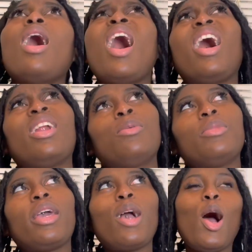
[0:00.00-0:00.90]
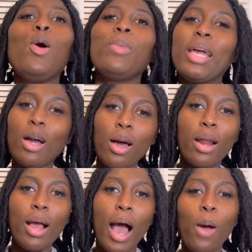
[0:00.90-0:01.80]
and I'm like, oh my
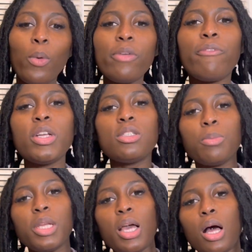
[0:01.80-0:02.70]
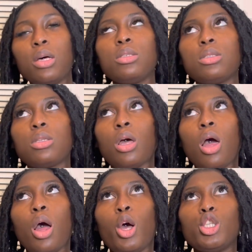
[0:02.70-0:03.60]
god, I want to find somebody else
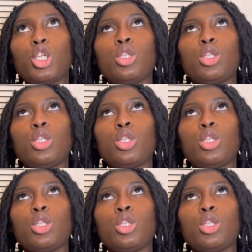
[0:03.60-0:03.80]
to